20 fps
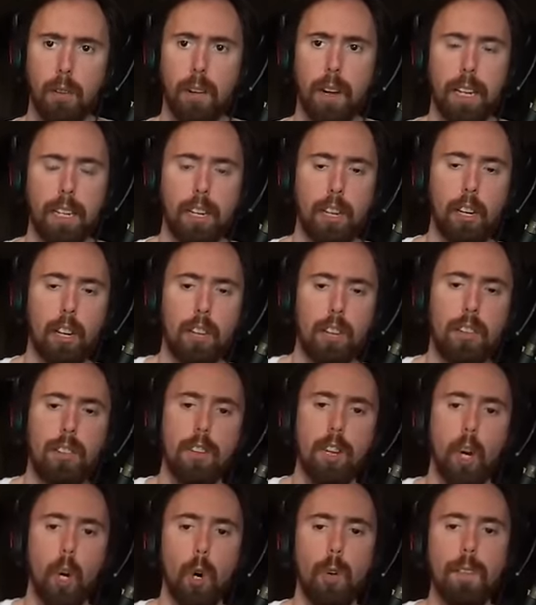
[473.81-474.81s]
Like, they're,
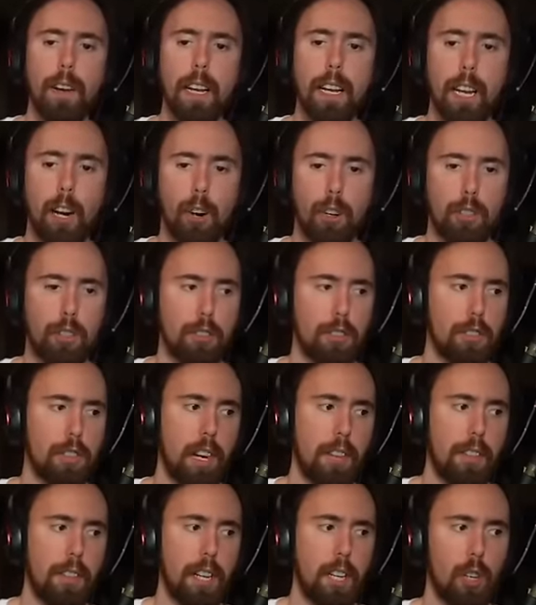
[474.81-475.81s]
the only characters that
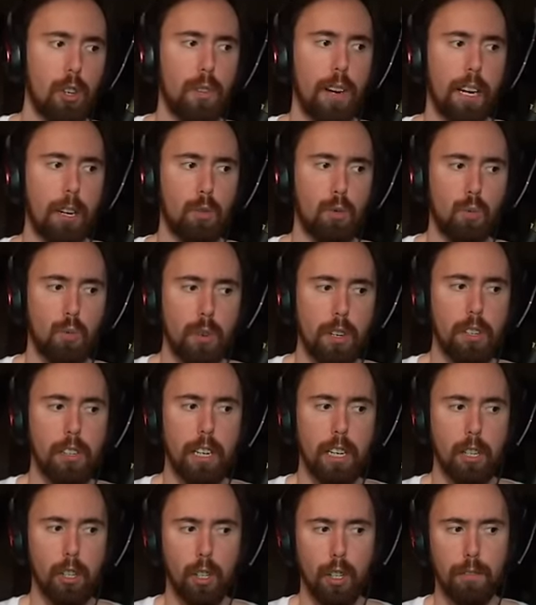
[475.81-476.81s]
I think are, like,
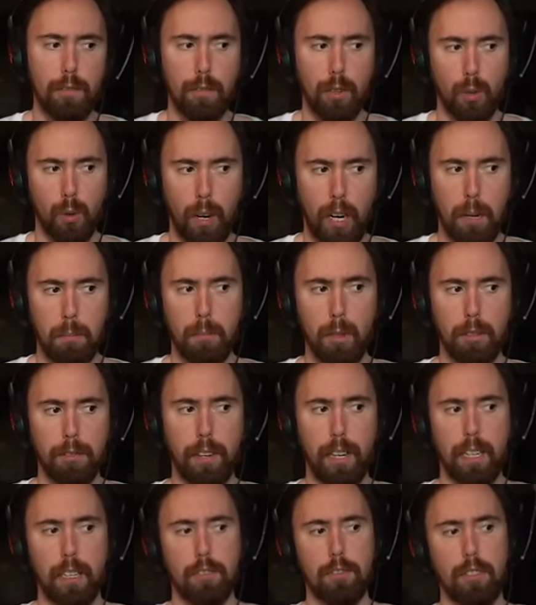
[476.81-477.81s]
really good for Granblue
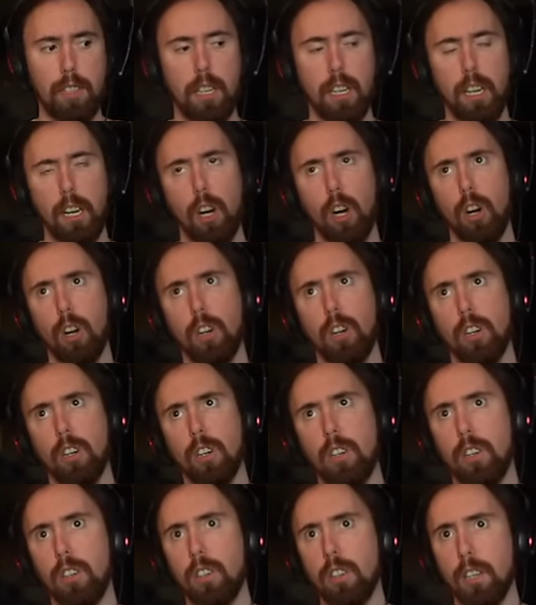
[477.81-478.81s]
Fantasy
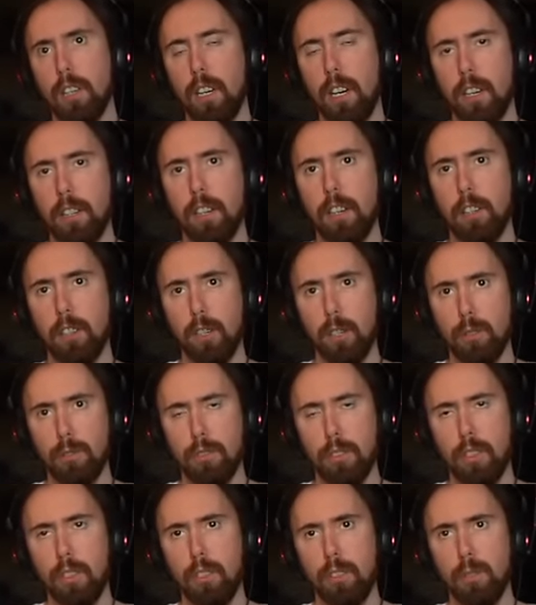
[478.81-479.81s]
are Gondon
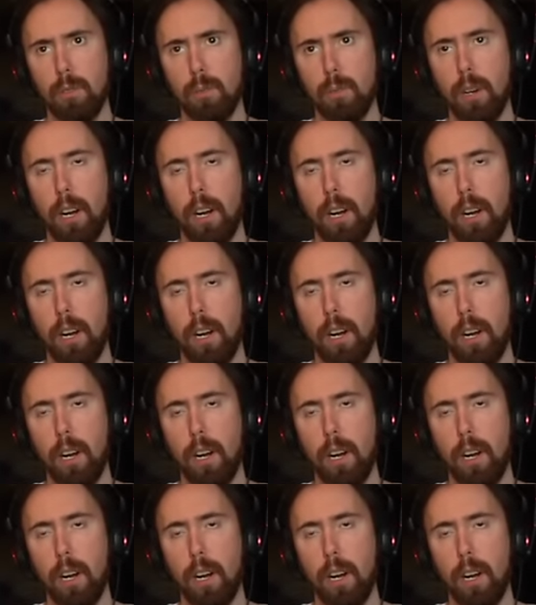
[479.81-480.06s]
Goza.